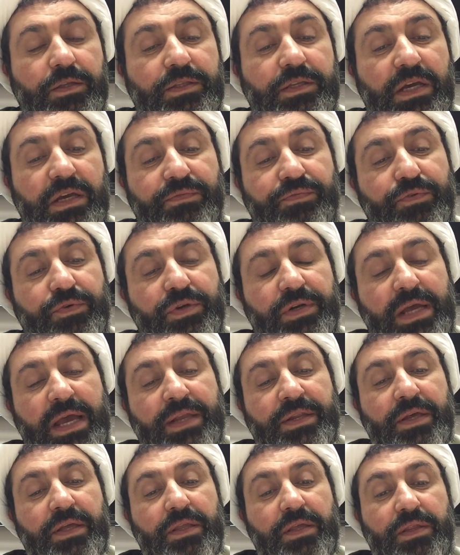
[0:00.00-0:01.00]
Therefore,
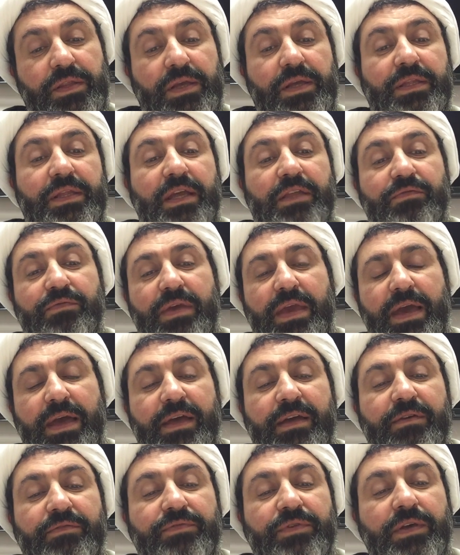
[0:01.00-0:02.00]
another thing that we
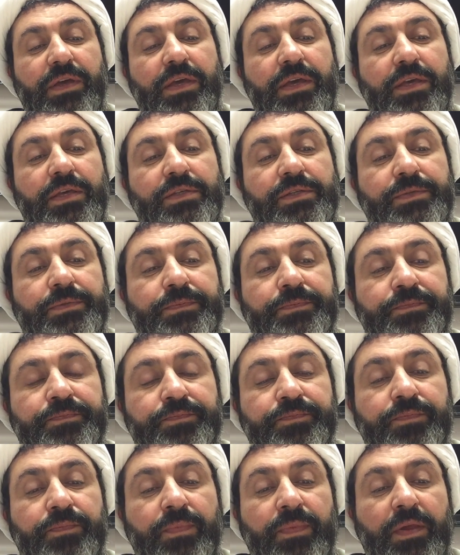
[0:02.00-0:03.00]
have is
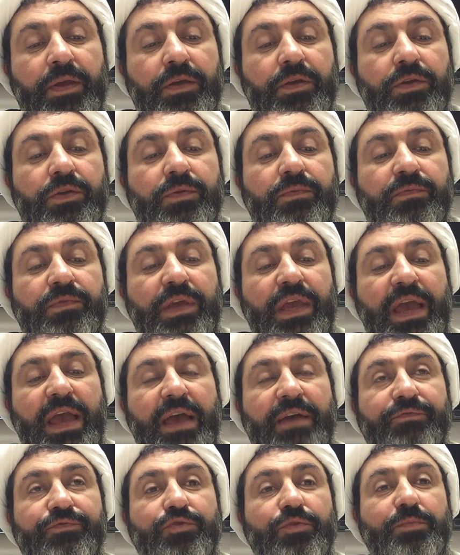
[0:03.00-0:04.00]
we
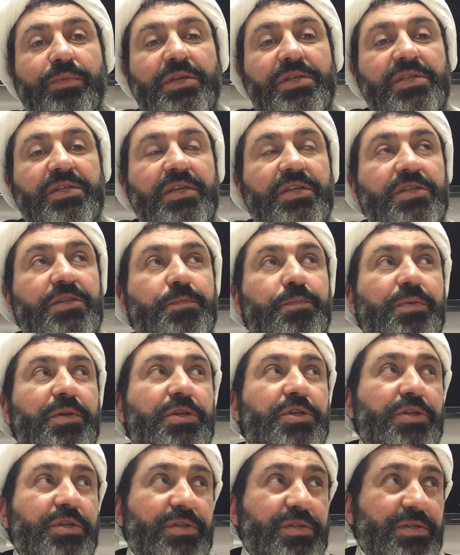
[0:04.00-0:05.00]
have to be
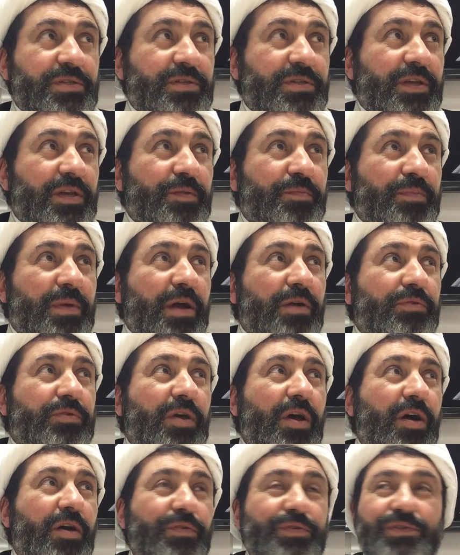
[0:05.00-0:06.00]
suspicious about
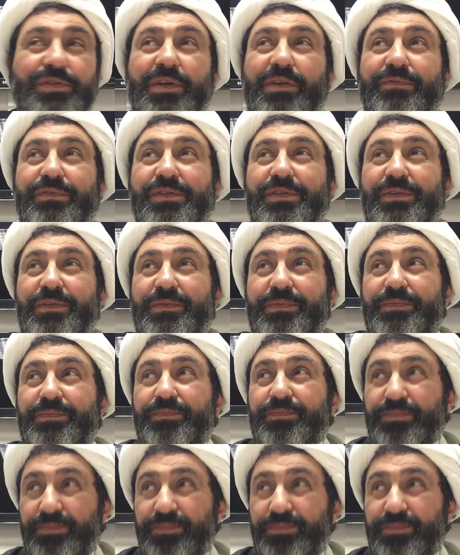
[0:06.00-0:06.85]
ourselves.